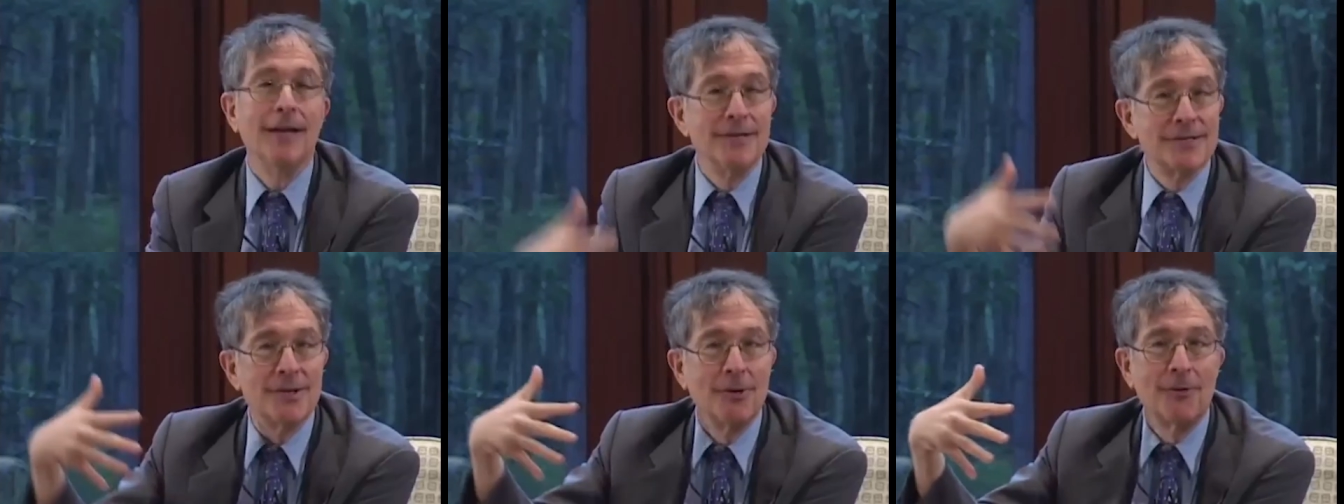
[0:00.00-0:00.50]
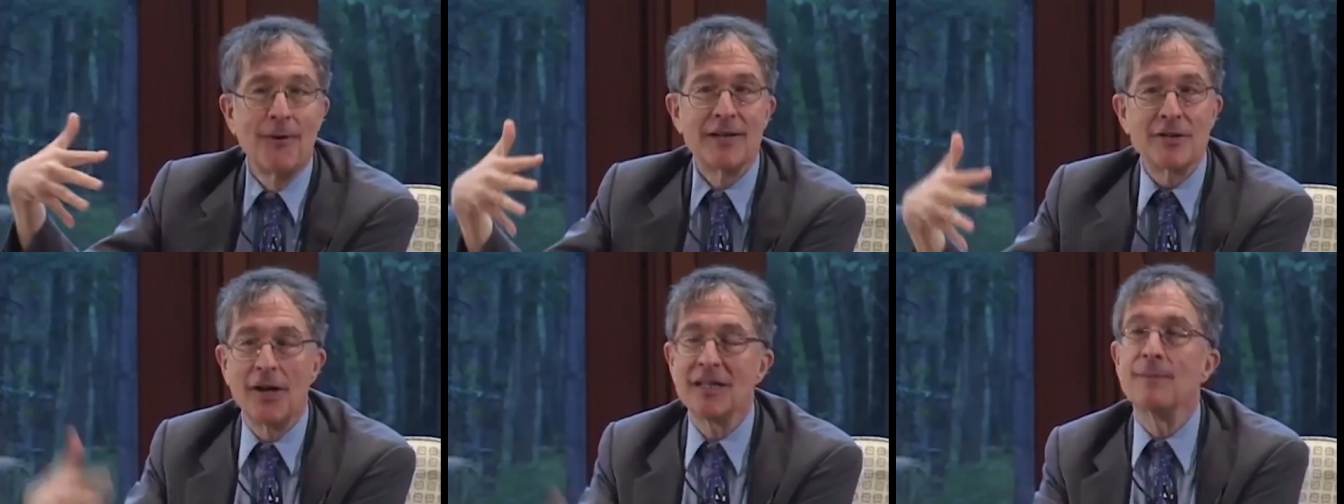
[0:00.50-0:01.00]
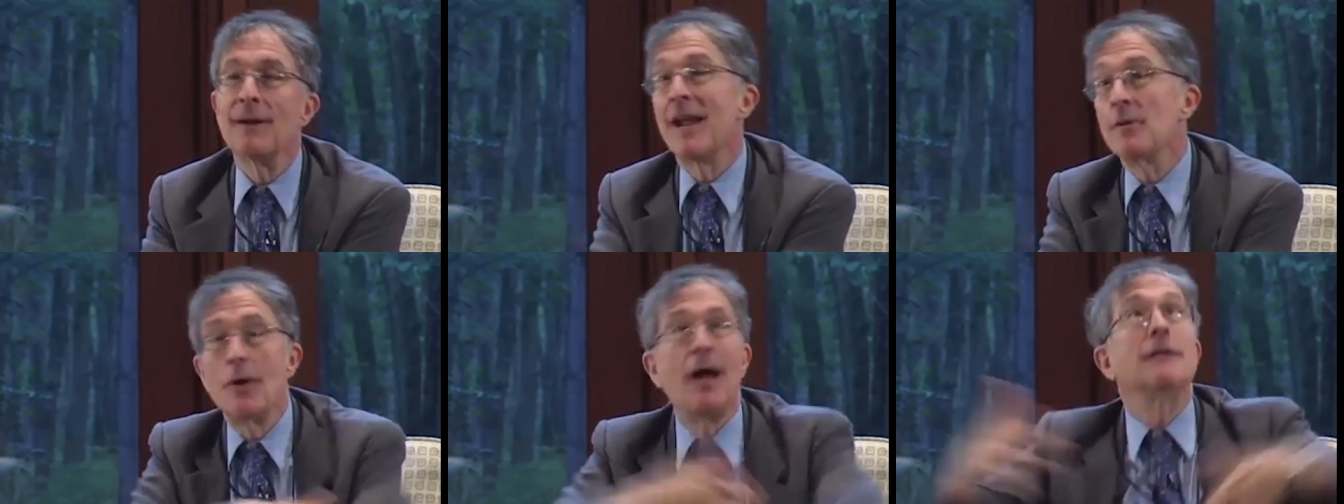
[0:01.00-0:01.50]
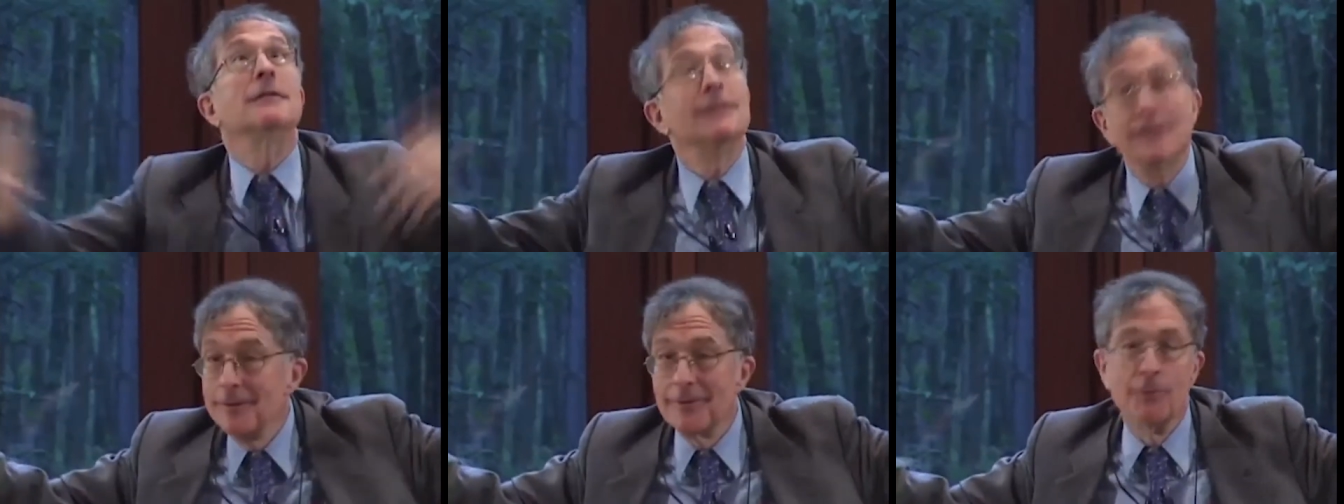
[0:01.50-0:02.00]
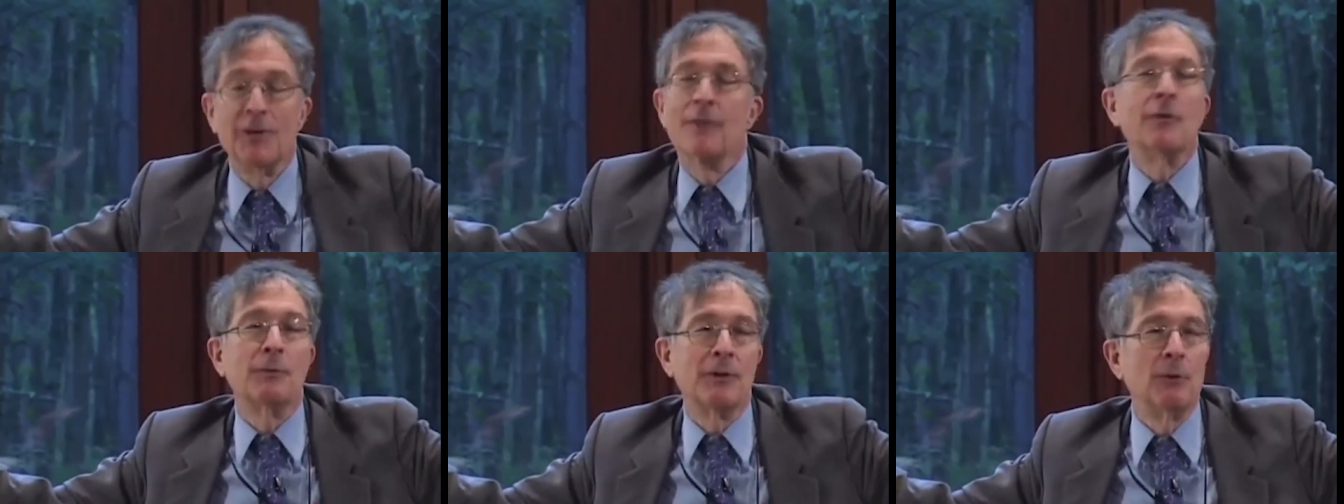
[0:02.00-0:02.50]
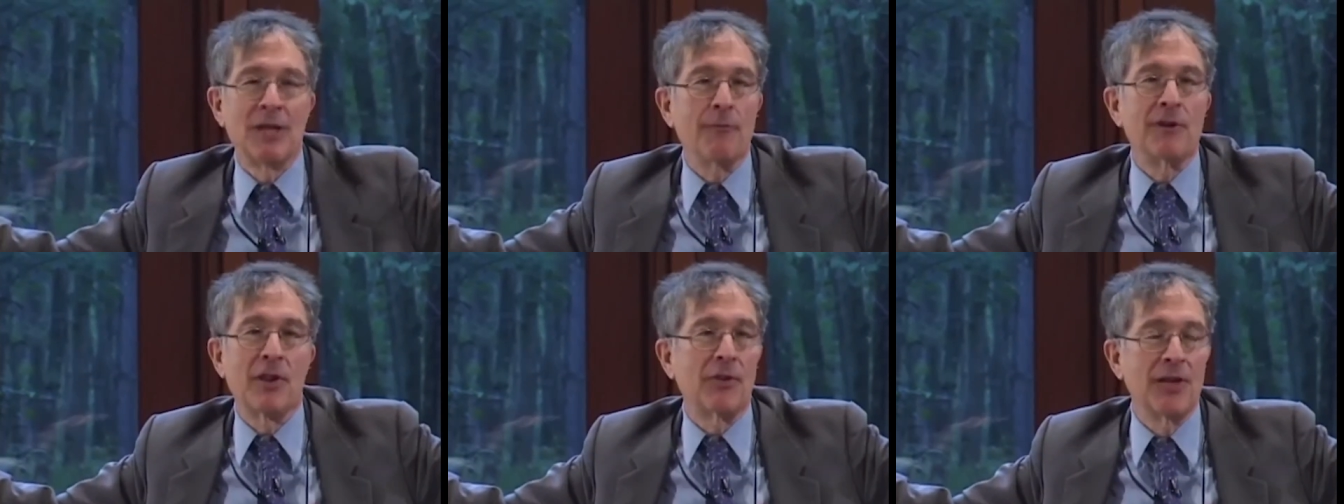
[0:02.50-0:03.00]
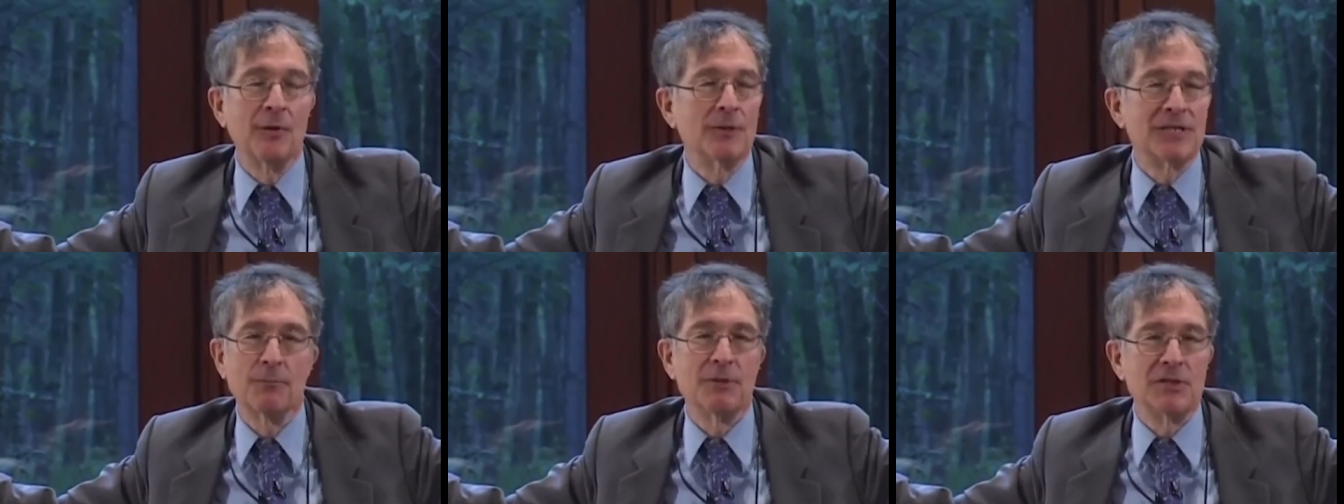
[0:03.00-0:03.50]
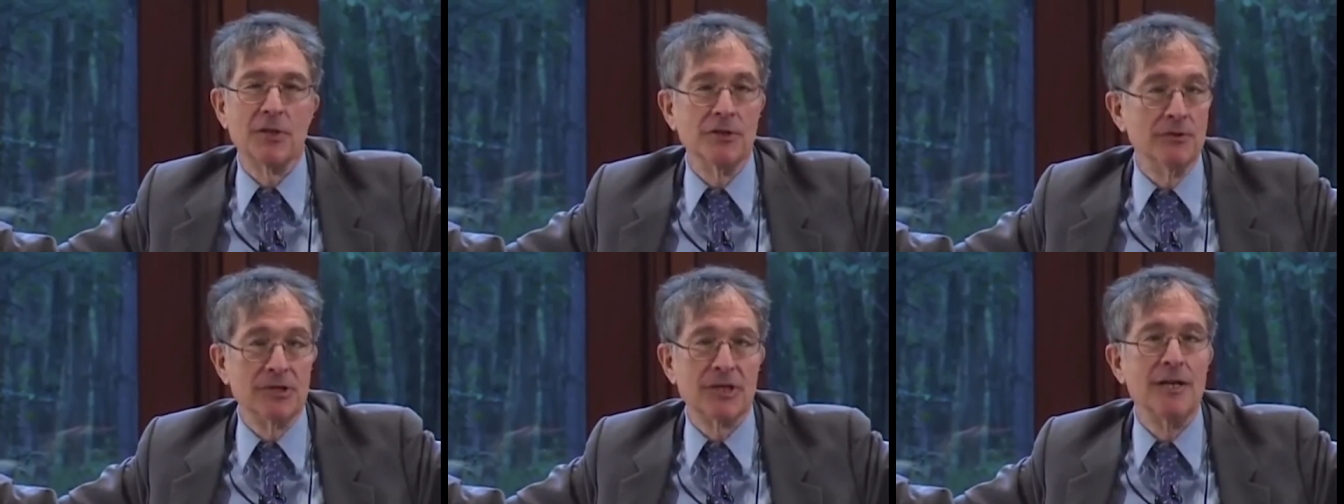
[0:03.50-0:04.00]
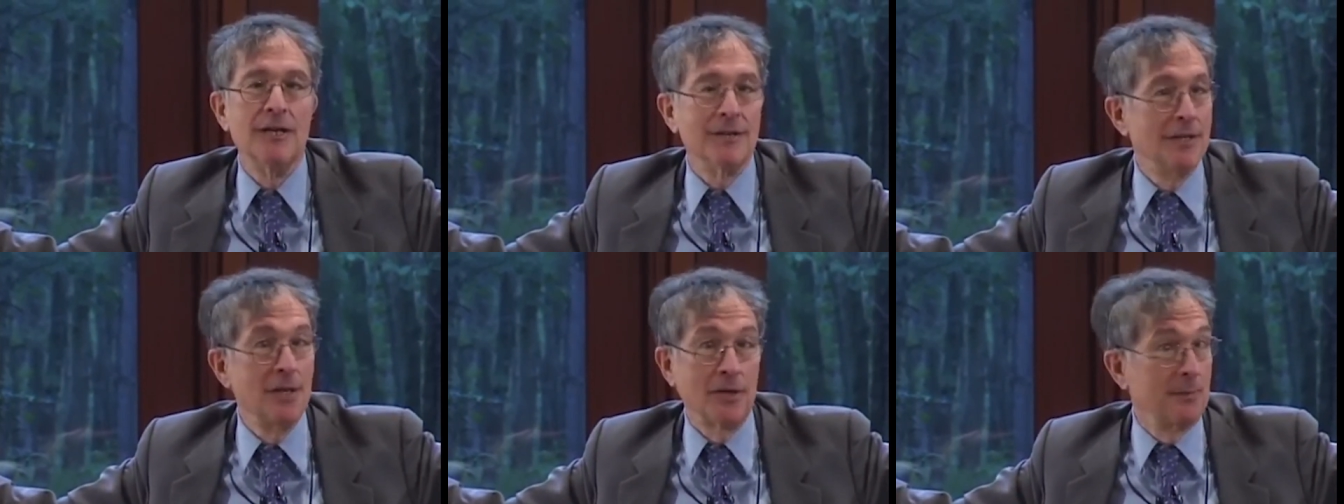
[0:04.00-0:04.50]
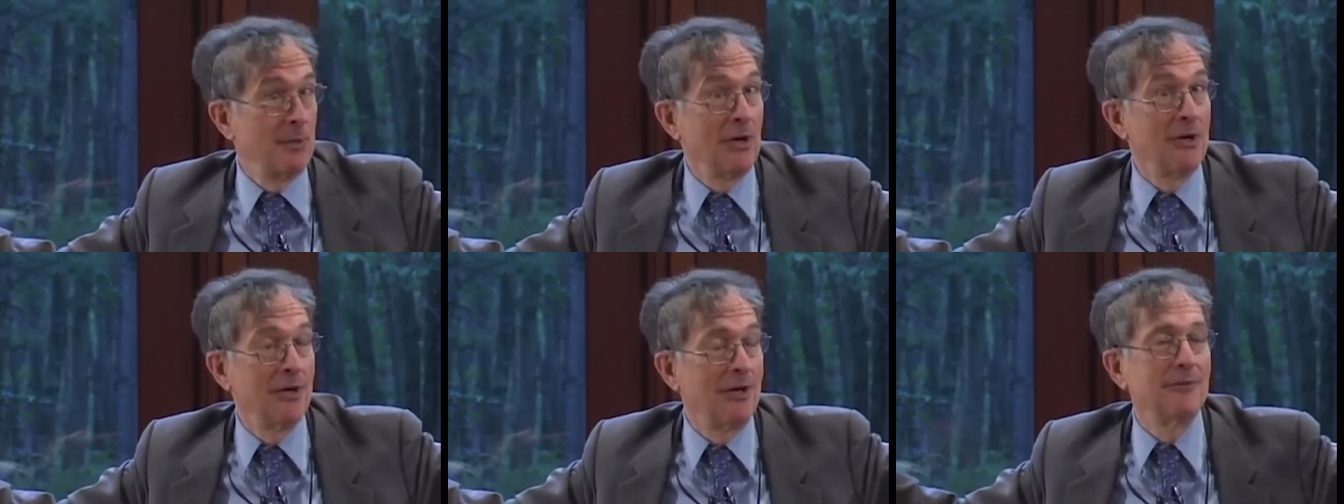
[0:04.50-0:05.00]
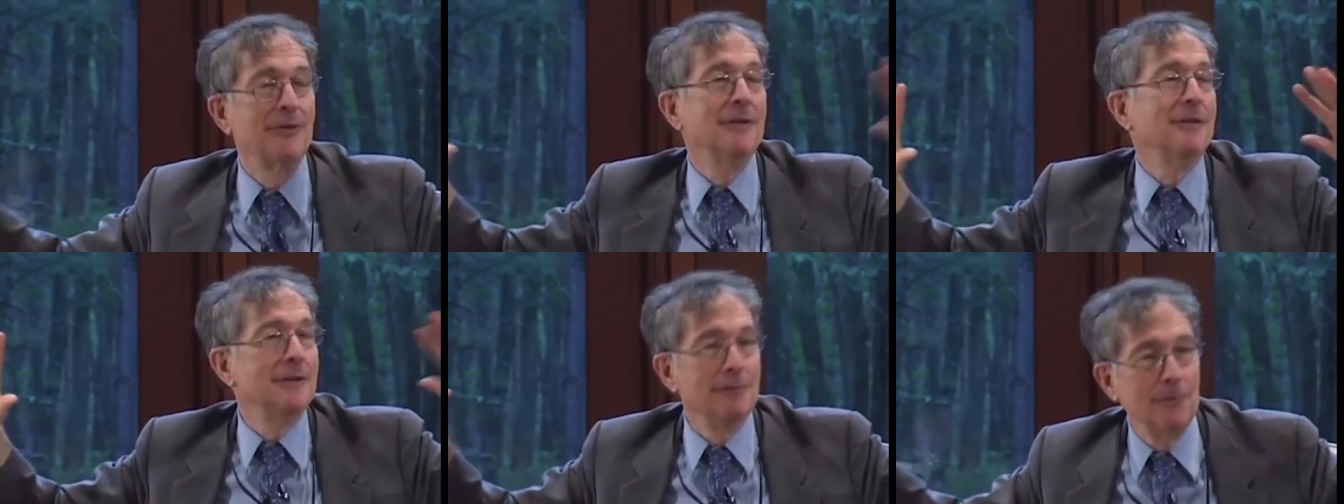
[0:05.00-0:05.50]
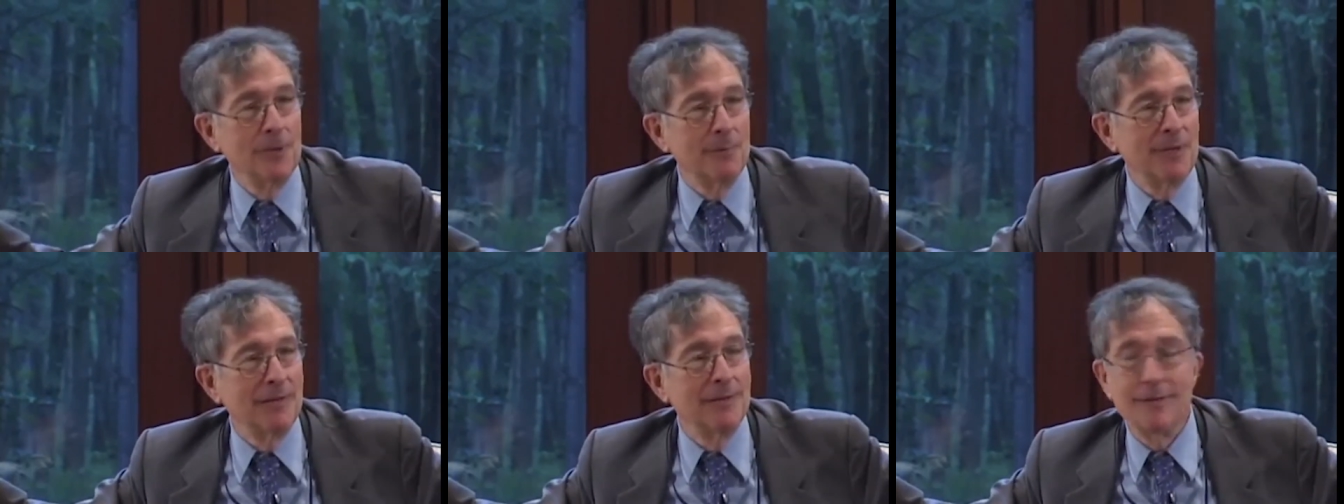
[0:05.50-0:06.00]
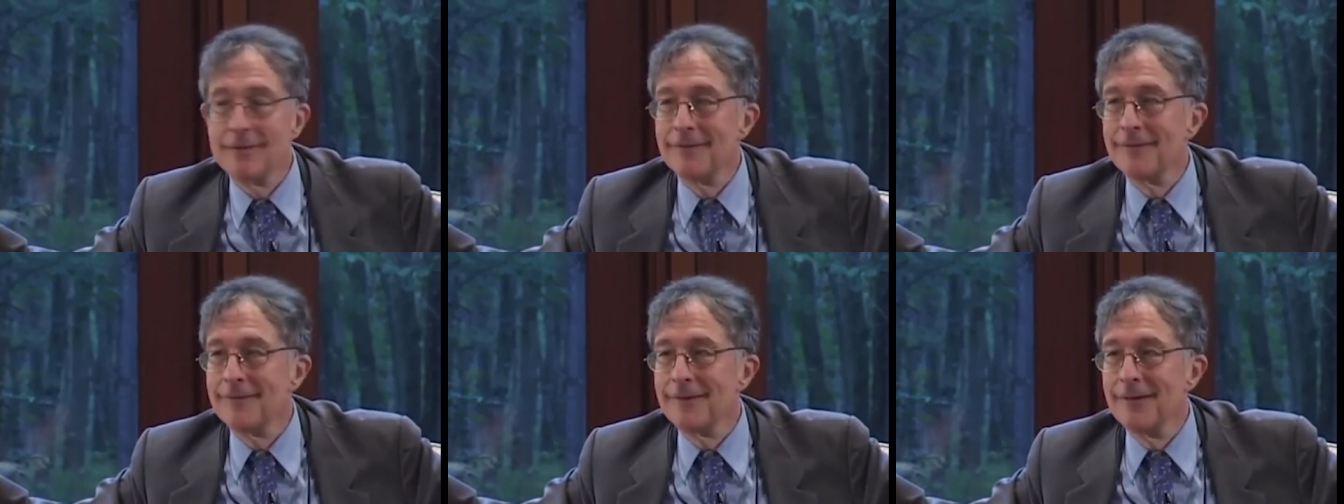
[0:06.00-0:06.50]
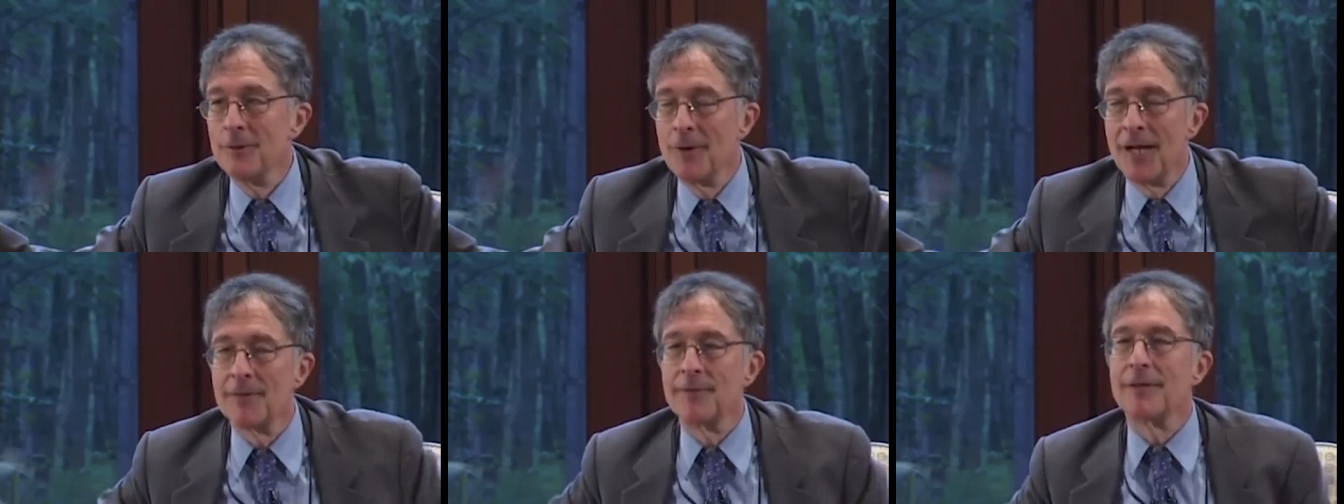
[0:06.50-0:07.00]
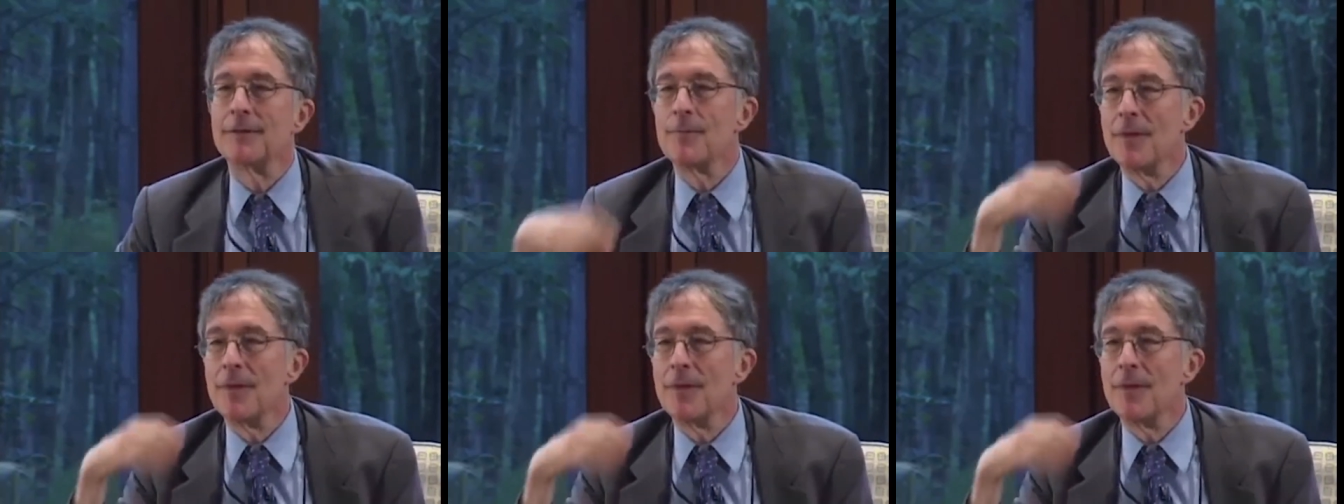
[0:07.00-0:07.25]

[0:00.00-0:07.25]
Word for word: And so if I talked about Enron, or whatever, whatever the thing was that was in the news that none of them had heard of, would have been irrelevant.